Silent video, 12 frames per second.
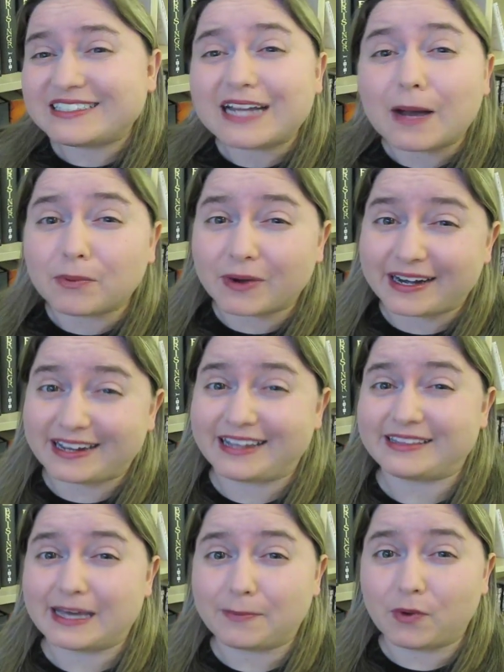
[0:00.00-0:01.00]
stop writing
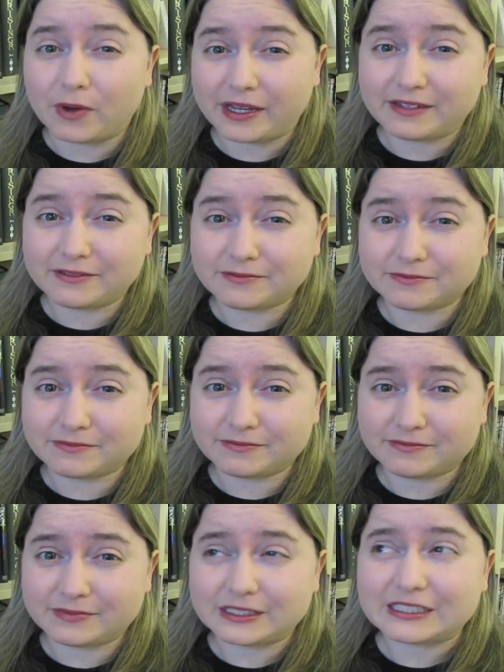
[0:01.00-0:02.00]
at that point.
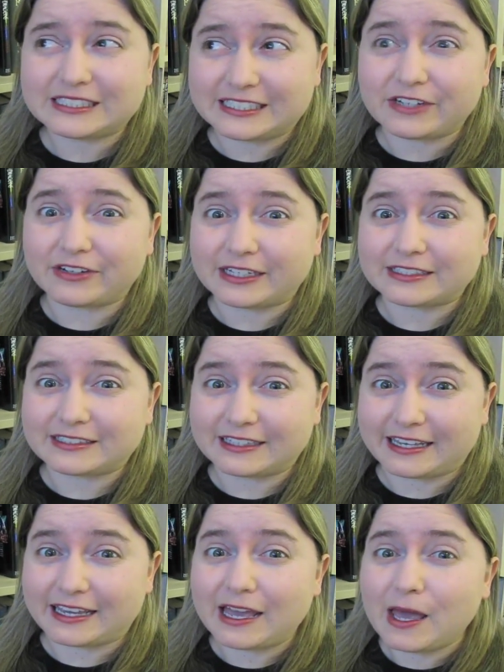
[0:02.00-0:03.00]

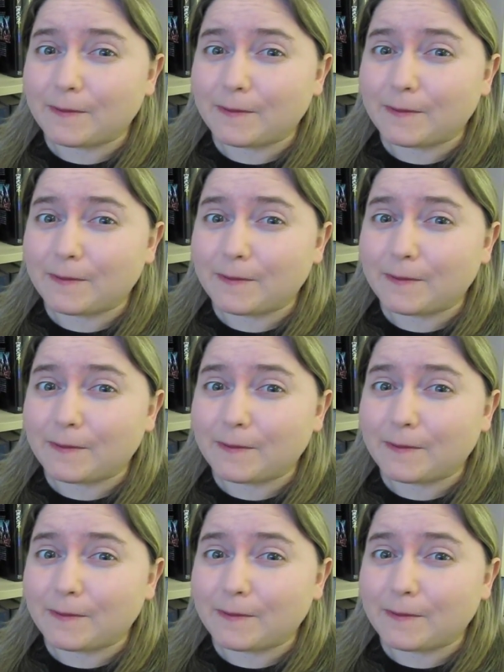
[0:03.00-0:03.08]
Seriously,